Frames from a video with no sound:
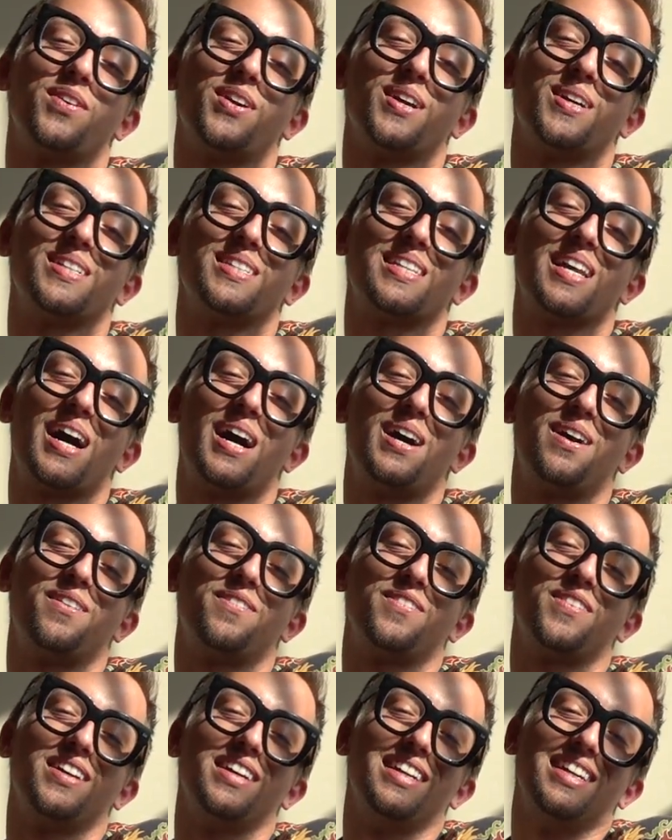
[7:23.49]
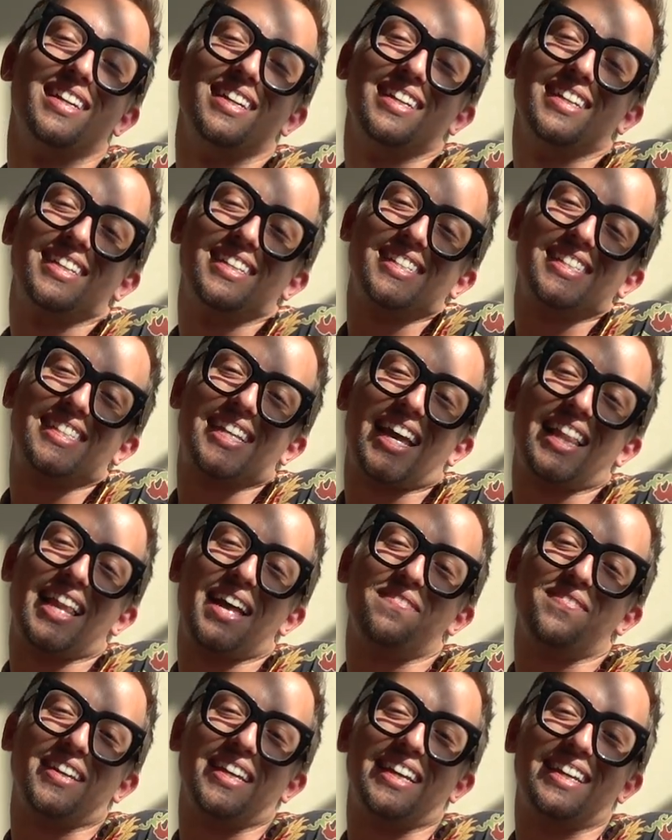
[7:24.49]
yourself. C'est
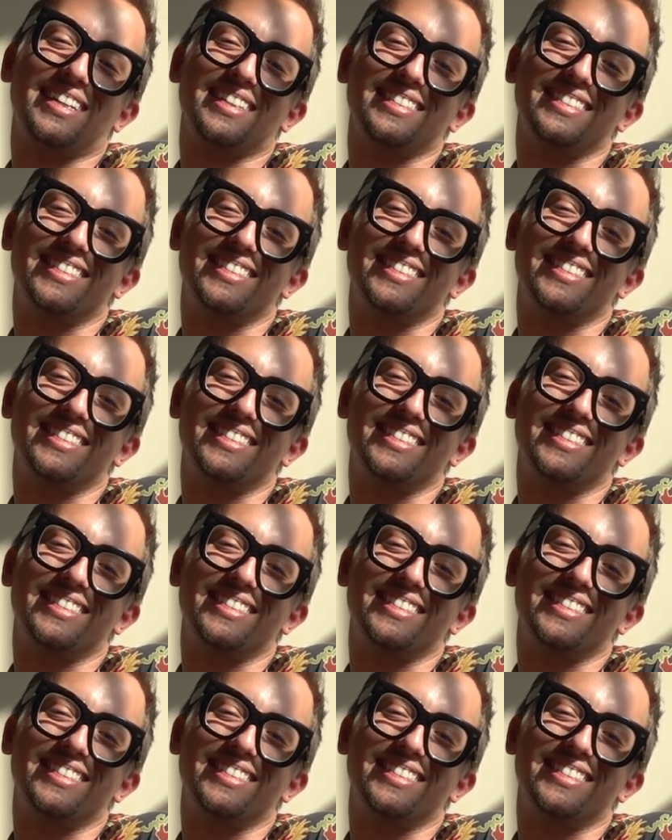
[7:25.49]
la vie.